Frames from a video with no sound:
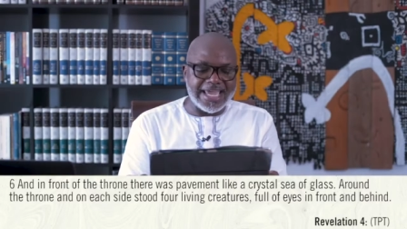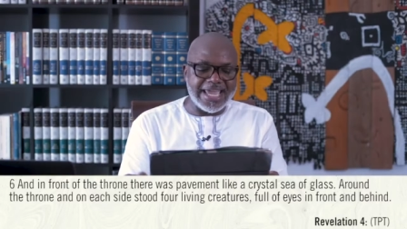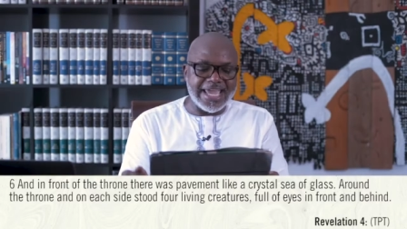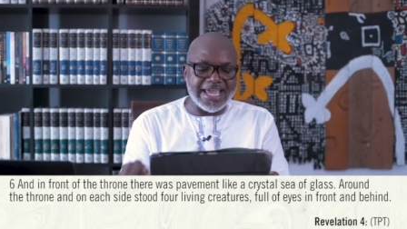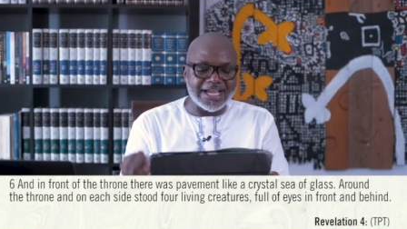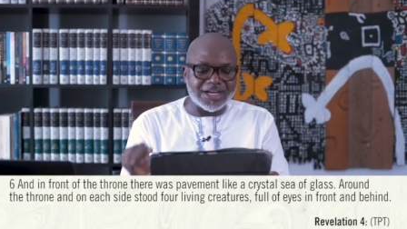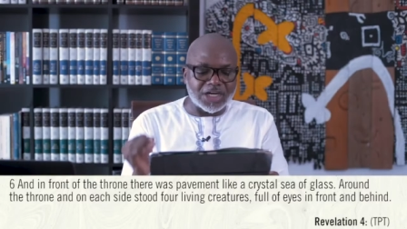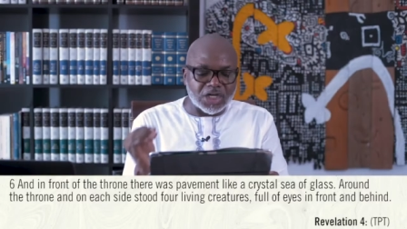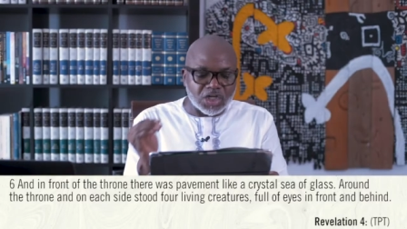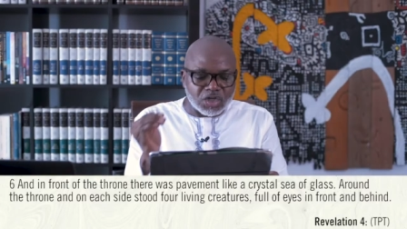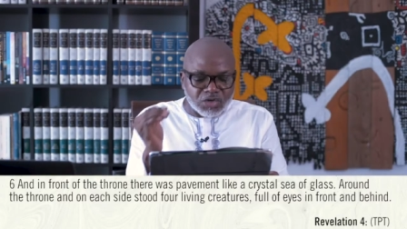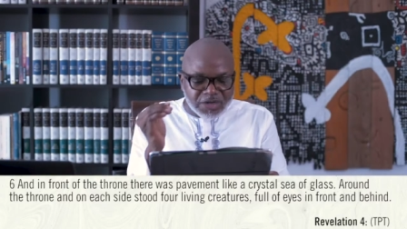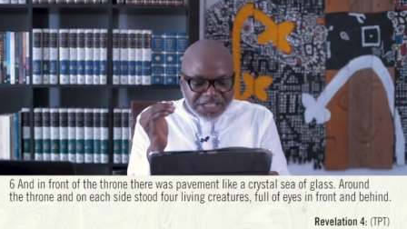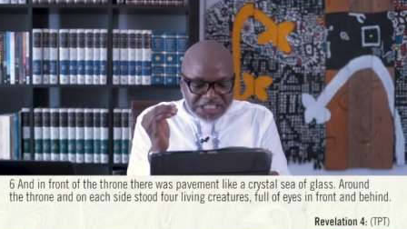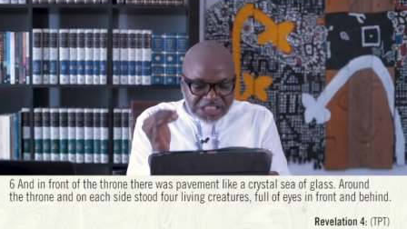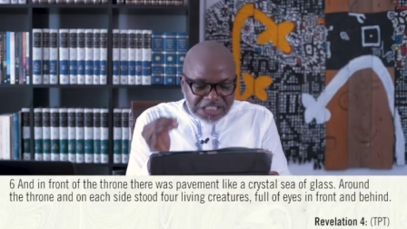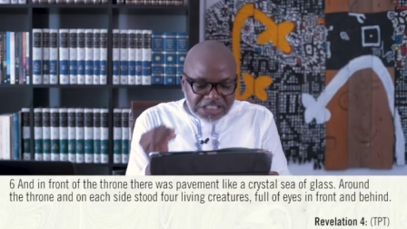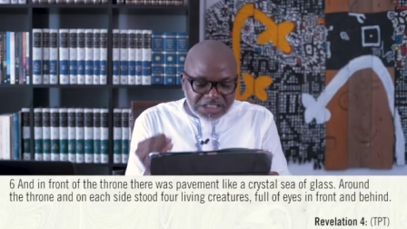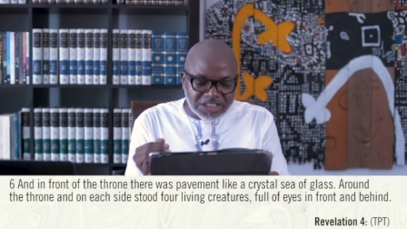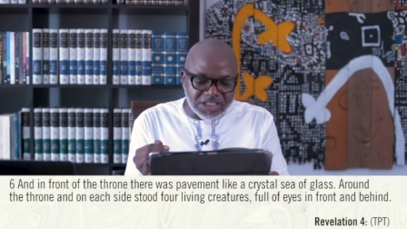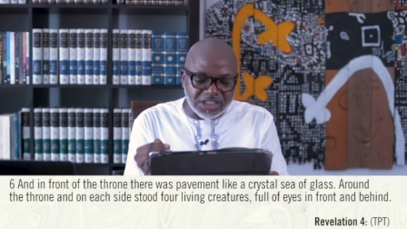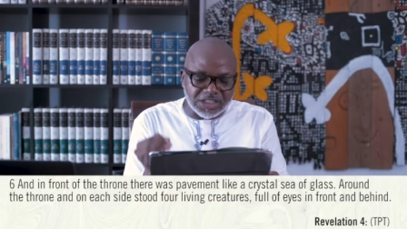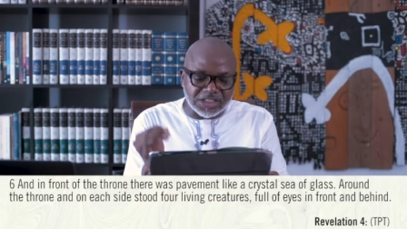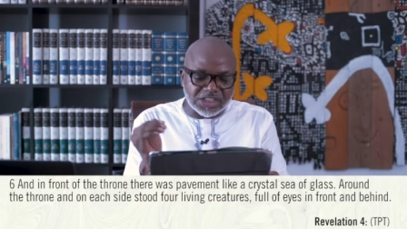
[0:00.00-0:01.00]
a
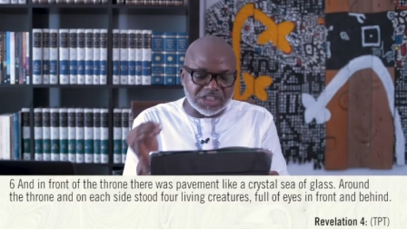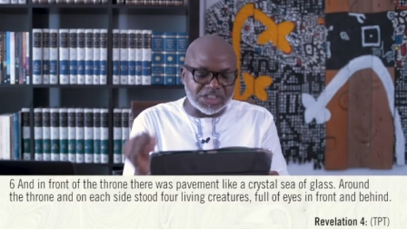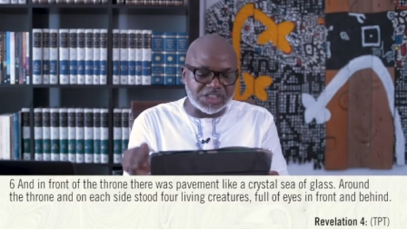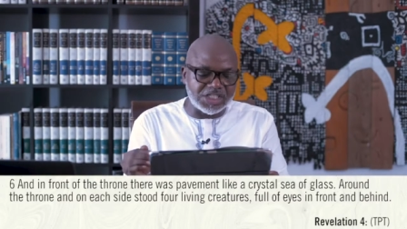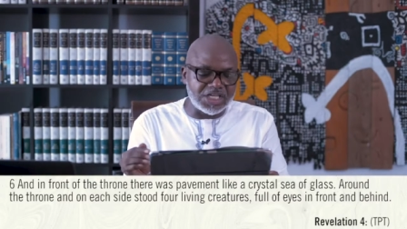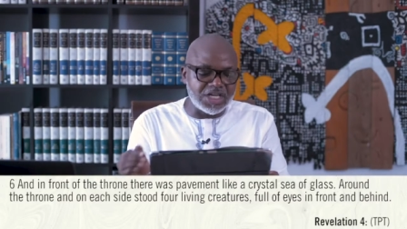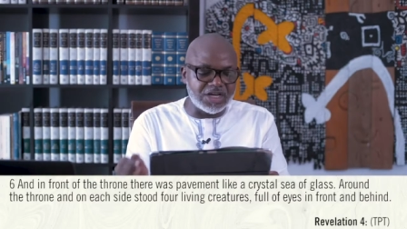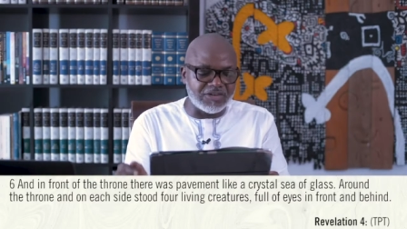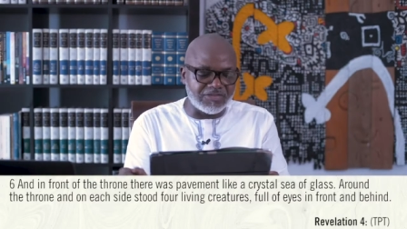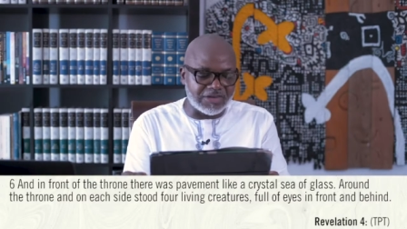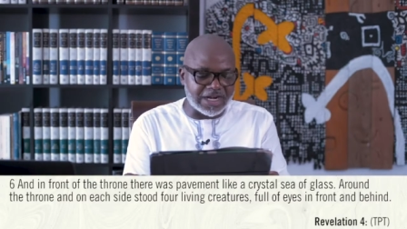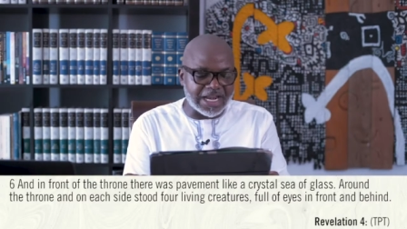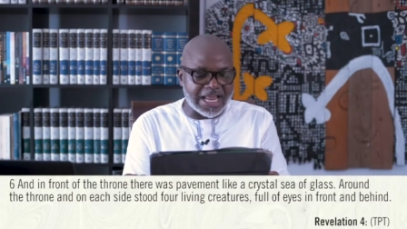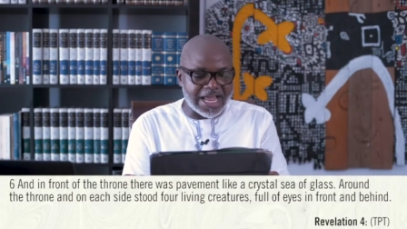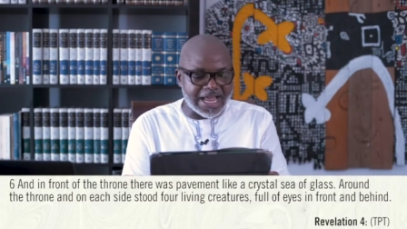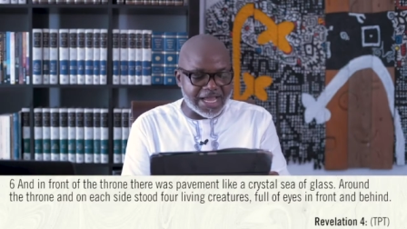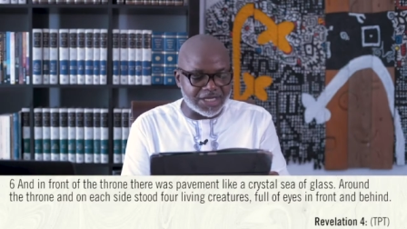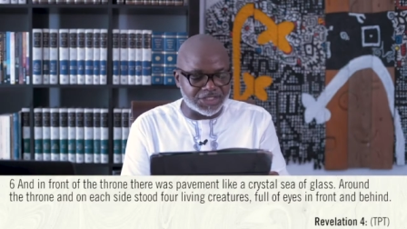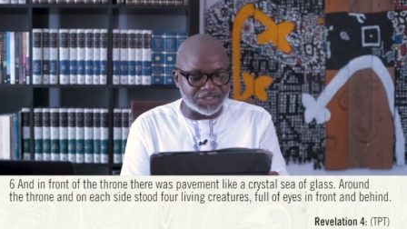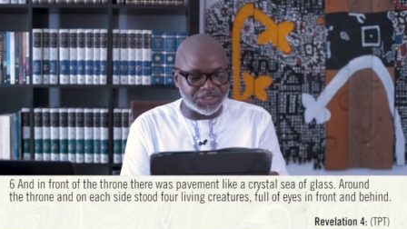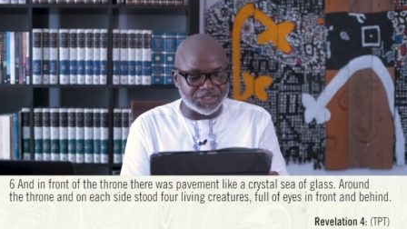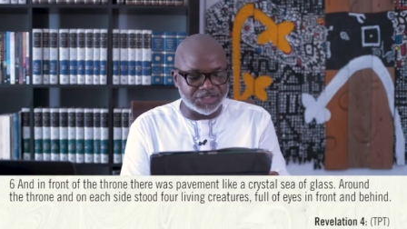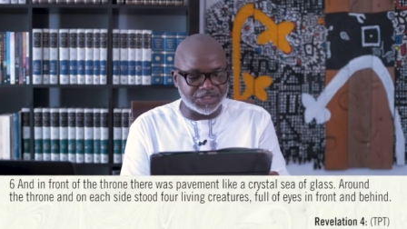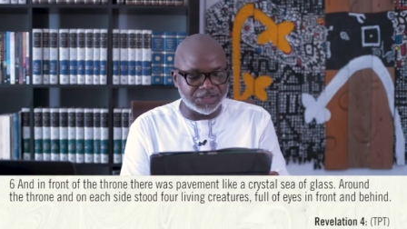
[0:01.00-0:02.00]
crystal sea of
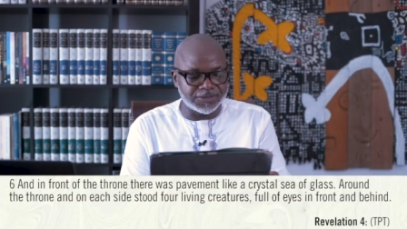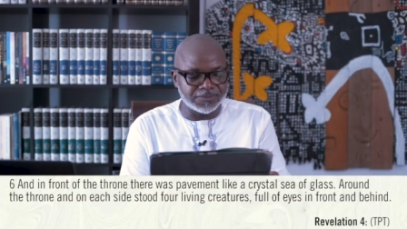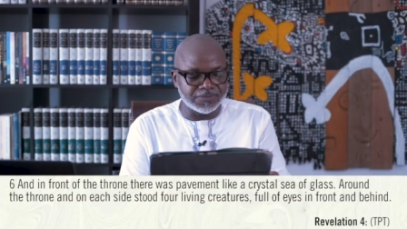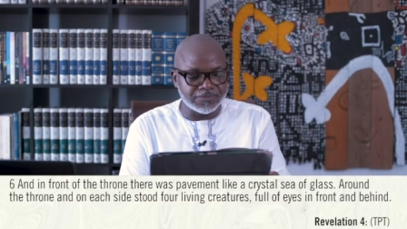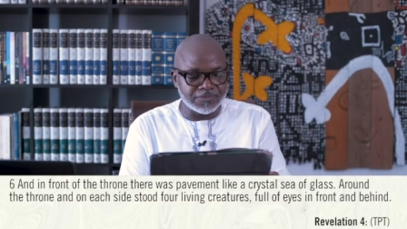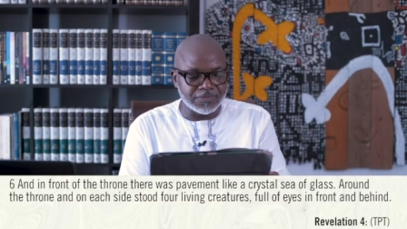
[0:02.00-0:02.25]
glass.